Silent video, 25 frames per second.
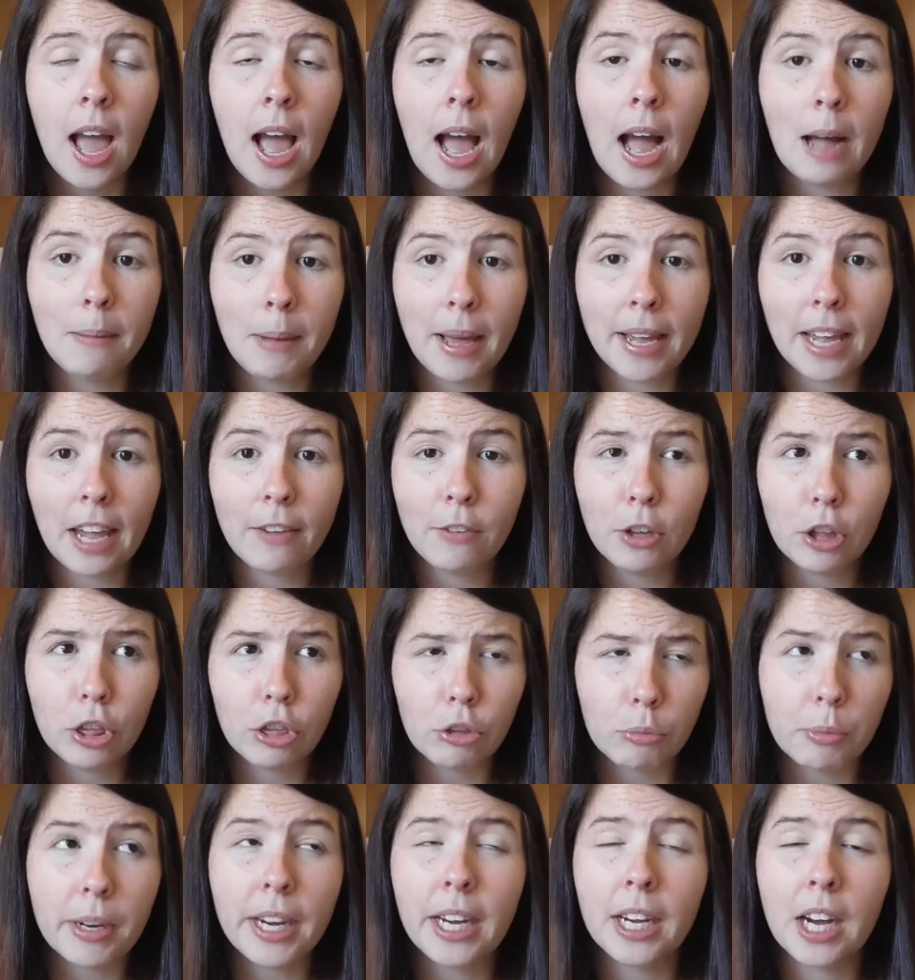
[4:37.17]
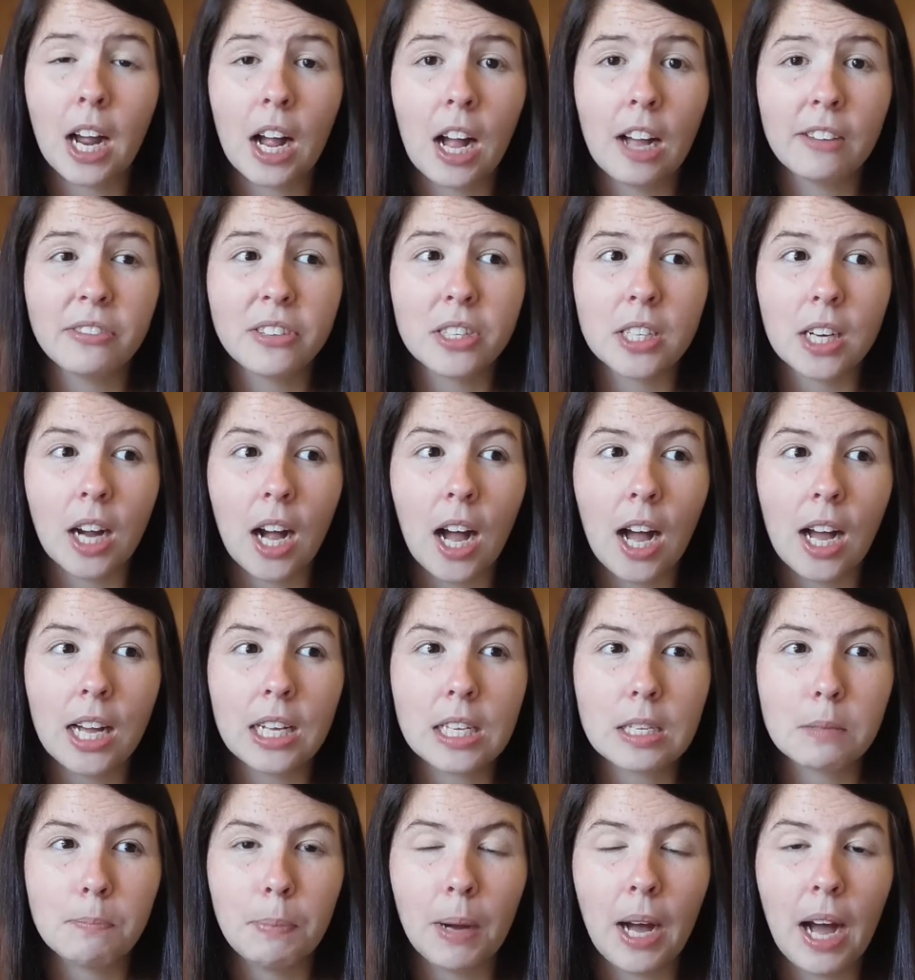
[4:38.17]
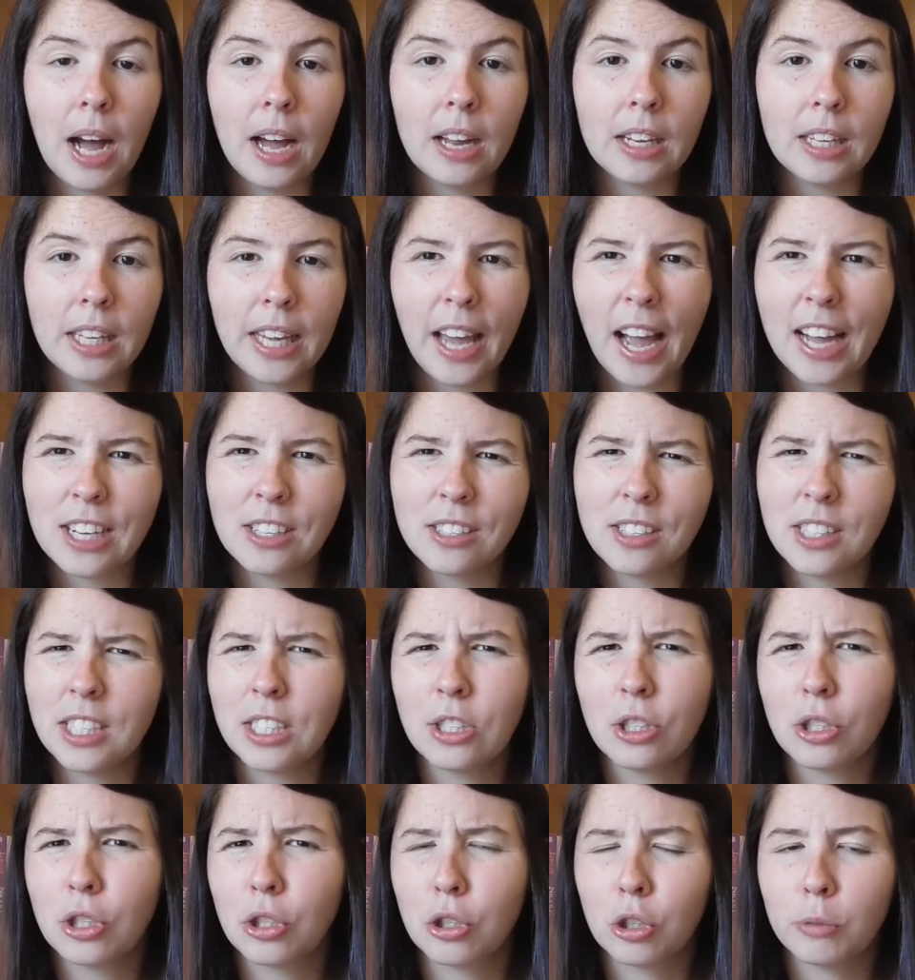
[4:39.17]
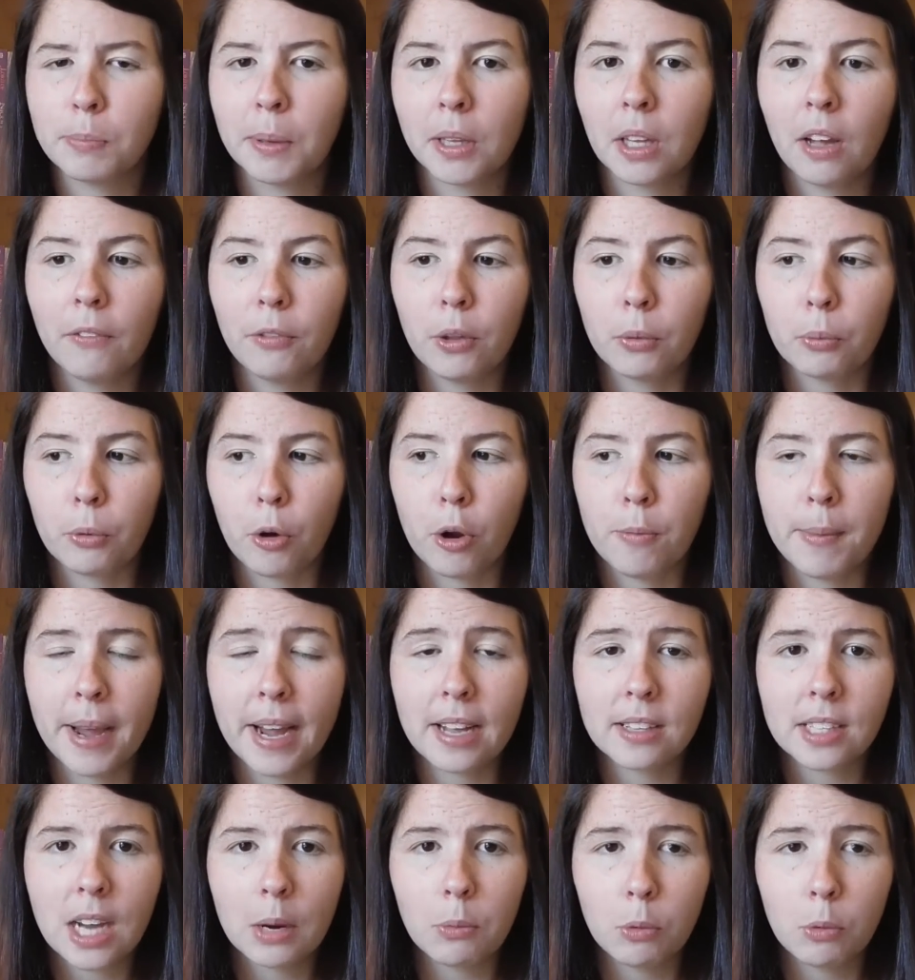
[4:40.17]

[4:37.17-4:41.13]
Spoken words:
I gave it 3.5 stars, but yeah, I just didn't super love the romance.